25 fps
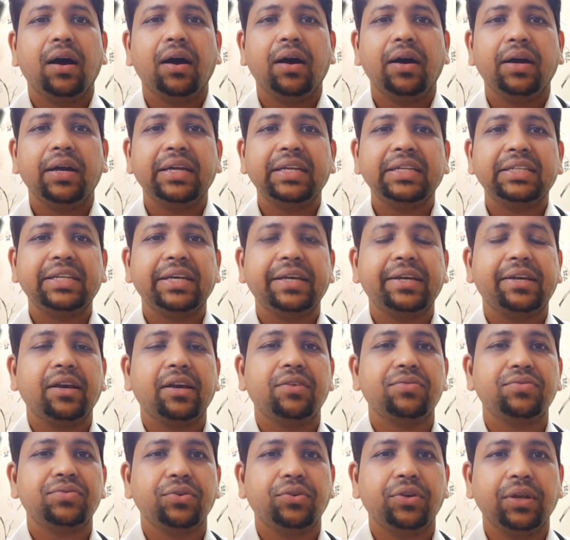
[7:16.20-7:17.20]
intake
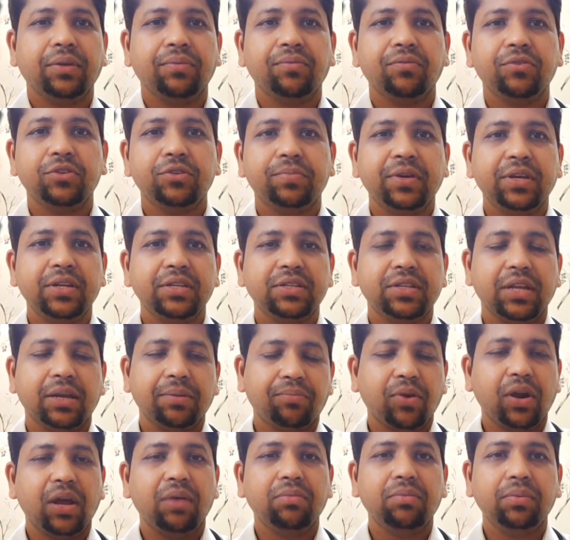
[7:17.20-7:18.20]
of sodium, which means like
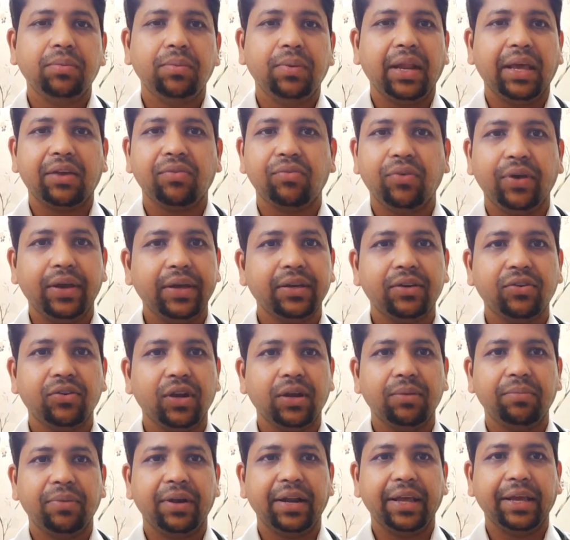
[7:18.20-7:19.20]
probably like 5
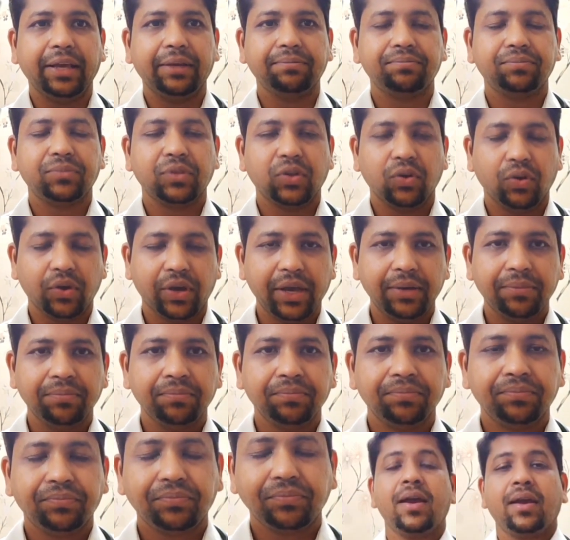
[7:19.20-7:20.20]
grams a day. Okay,
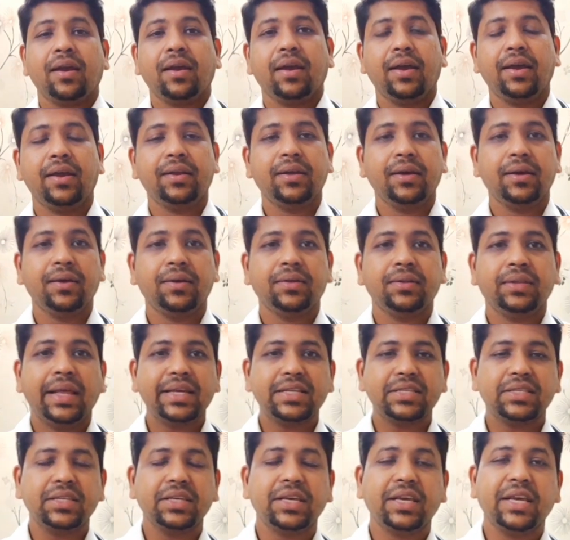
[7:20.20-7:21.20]
and
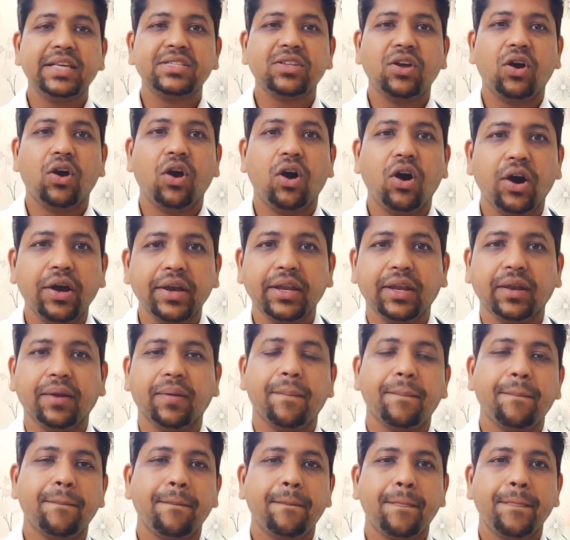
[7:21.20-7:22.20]
next thing is oil.
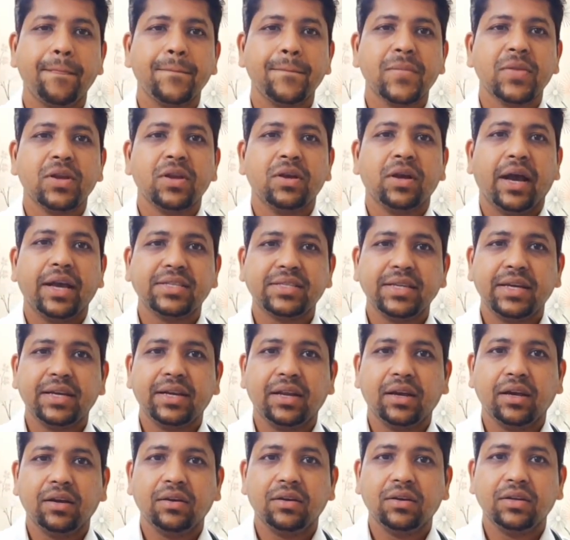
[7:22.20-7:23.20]
I said
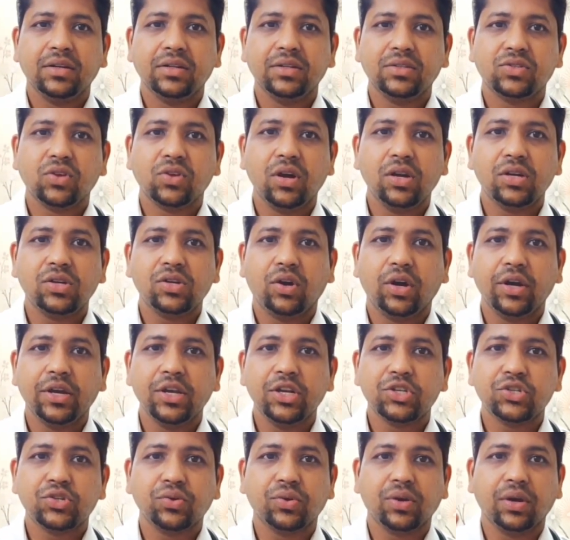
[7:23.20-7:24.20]
salt, oil,
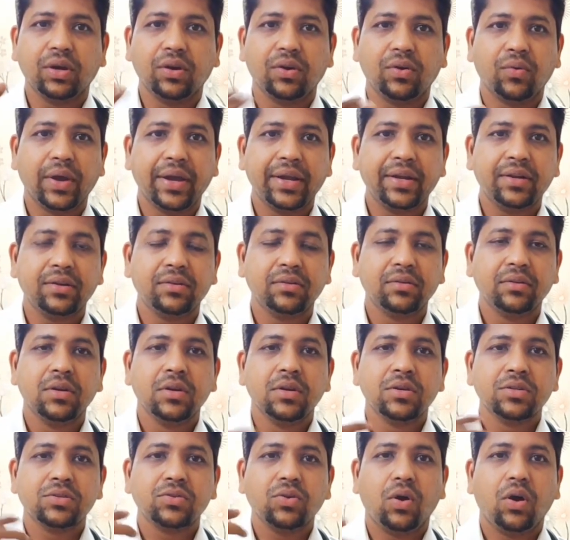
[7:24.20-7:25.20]
sugar, right?
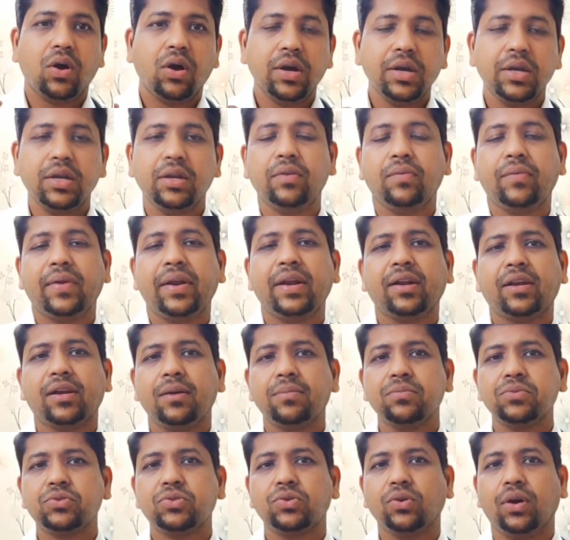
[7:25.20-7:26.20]
So oil, when it
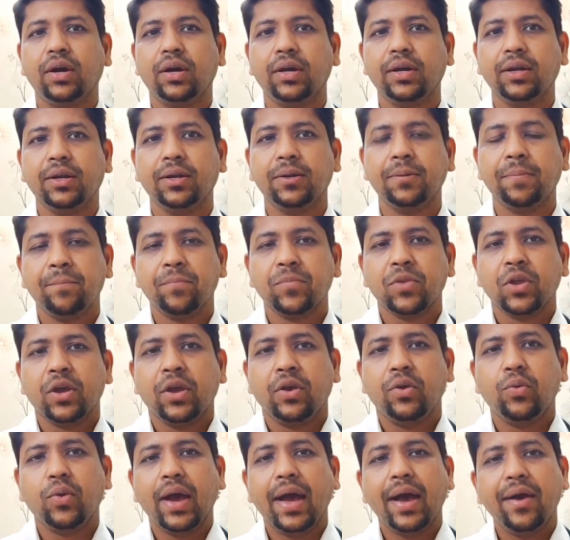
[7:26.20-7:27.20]
comes to oil,
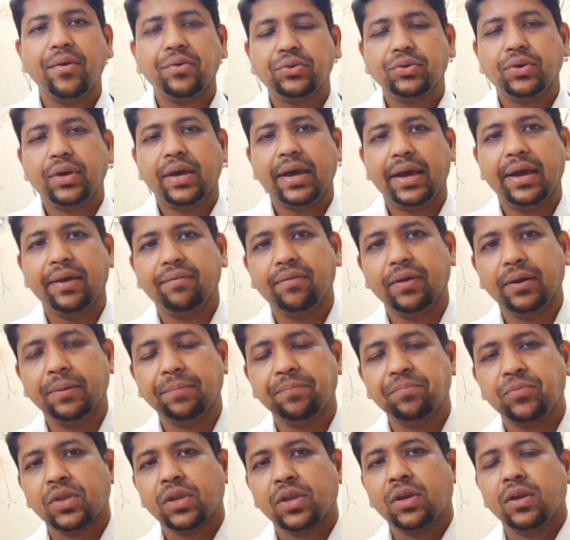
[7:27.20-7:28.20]
you have to
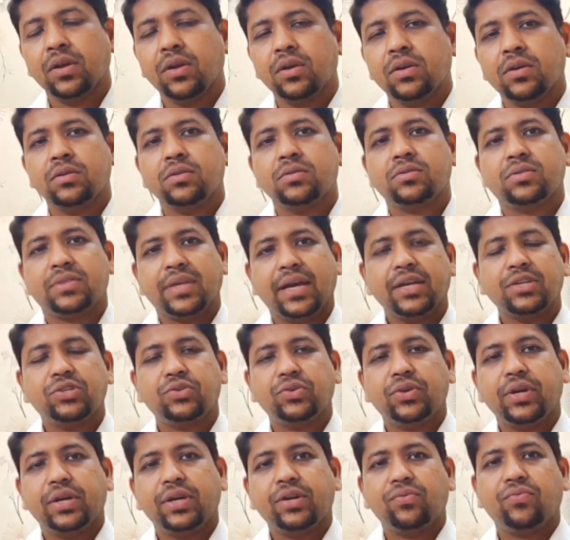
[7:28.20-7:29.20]
have
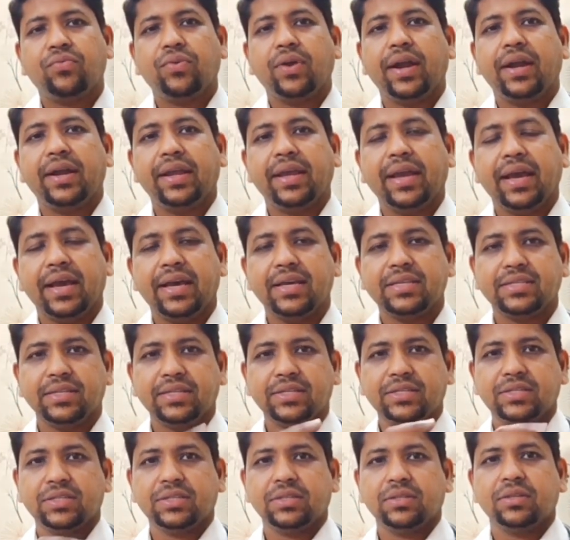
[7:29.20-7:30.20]
saturated fatty
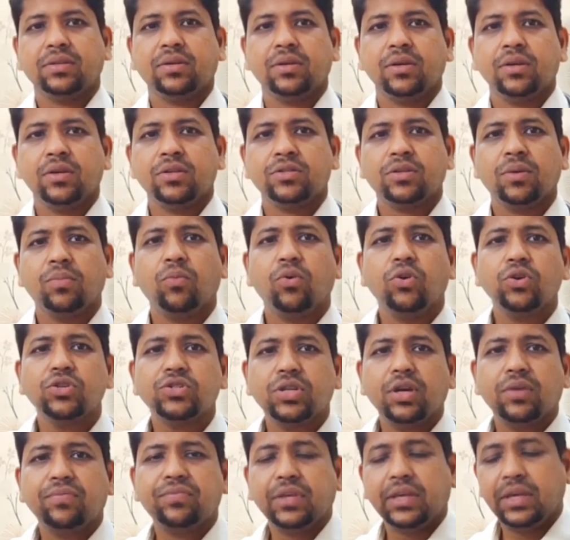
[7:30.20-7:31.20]
acids. So most
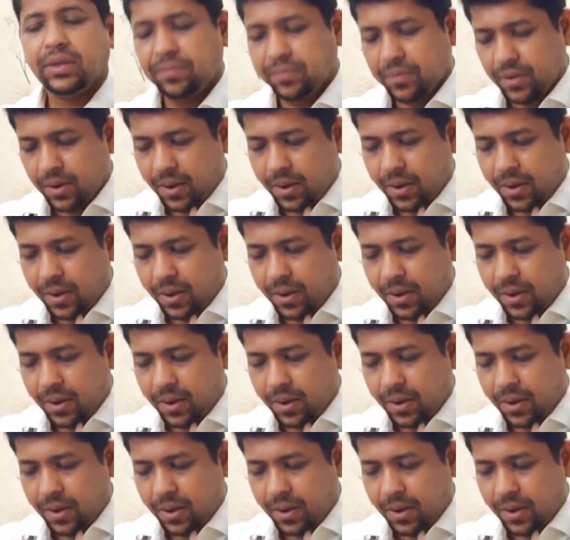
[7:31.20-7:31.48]
of the